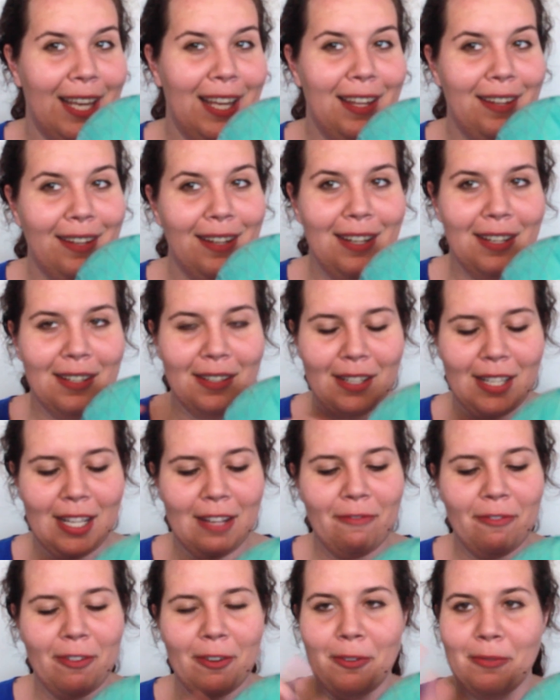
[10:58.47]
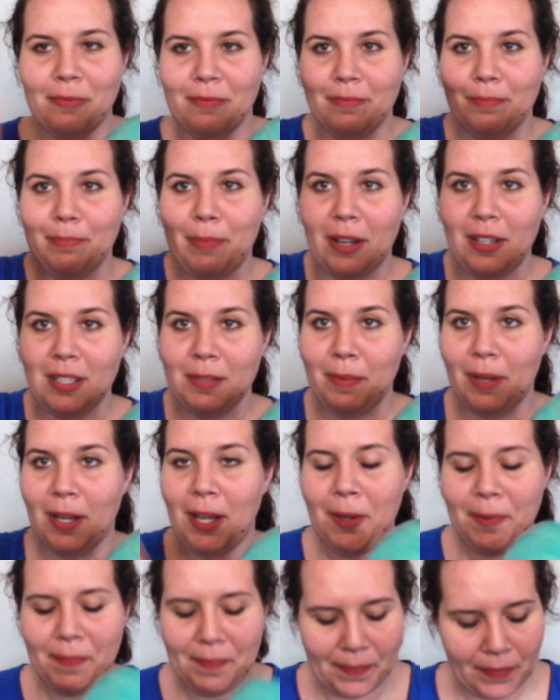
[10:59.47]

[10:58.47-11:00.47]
in the little info box below.